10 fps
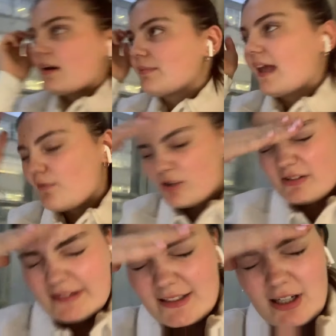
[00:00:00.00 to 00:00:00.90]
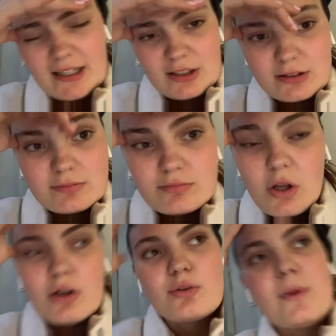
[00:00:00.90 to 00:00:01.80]
I'm getting really, really tired.
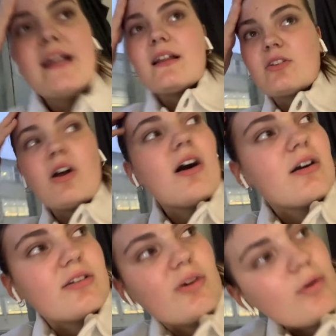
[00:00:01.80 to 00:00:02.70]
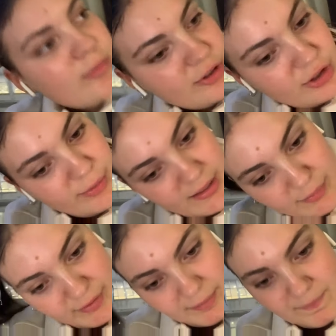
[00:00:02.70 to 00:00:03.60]
Because when it gets dark, no one wants to do
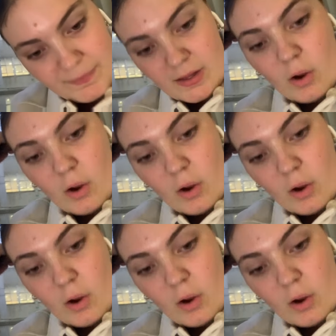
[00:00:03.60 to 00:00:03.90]
anything.